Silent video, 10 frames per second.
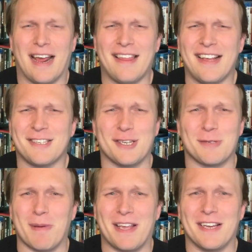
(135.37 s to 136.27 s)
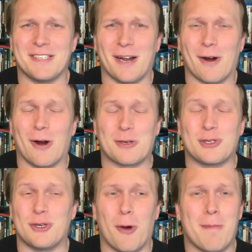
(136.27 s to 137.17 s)
And I think it's just because there are
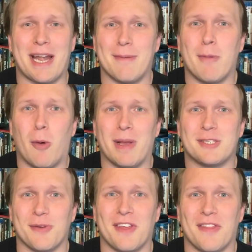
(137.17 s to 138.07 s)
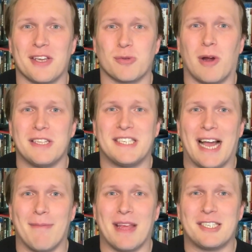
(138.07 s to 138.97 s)
so many moments within this
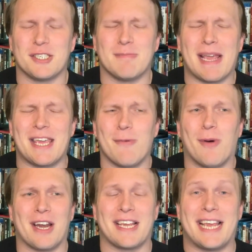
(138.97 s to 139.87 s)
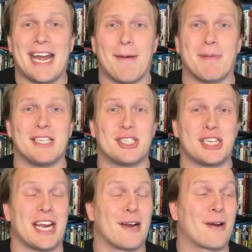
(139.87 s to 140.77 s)
runtime that just make you want to get up and
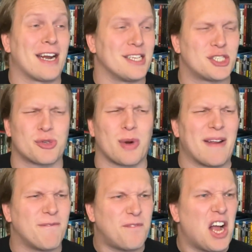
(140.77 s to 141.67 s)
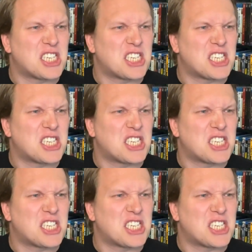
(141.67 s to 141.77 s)
cheer and scream,